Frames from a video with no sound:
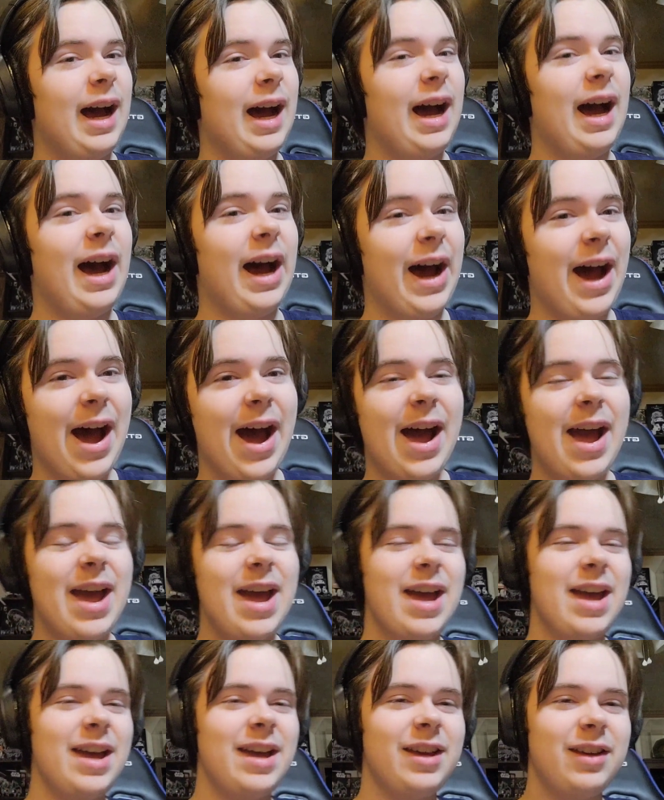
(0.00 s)

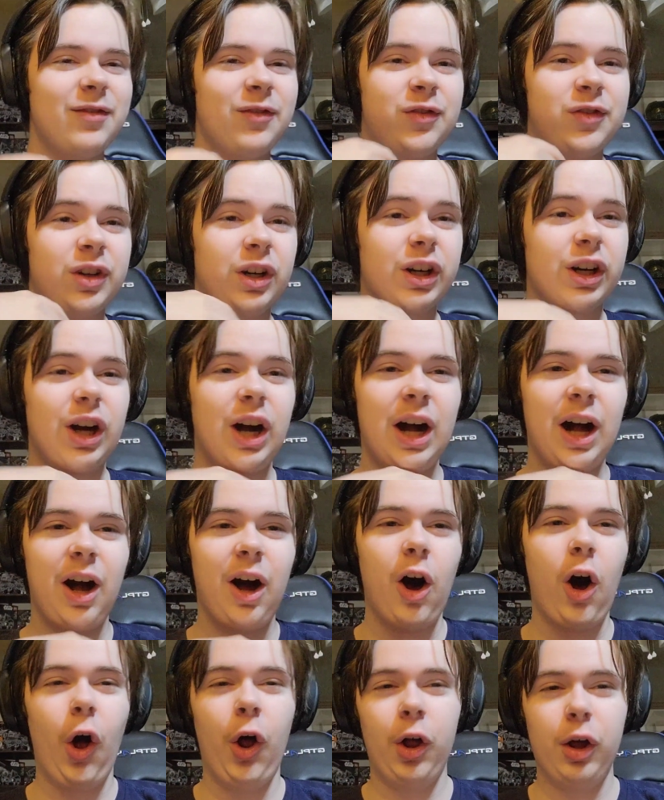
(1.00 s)
I forgot
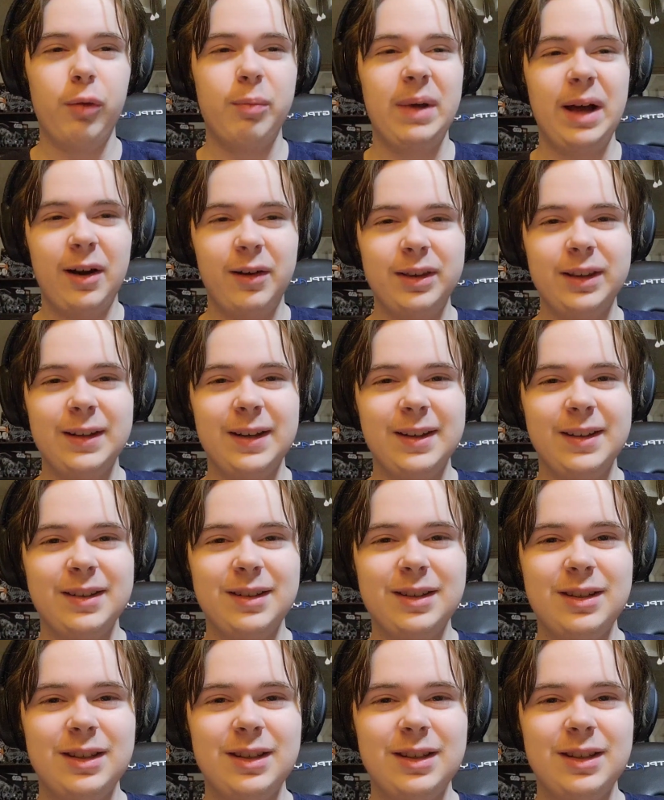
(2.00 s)
all about this.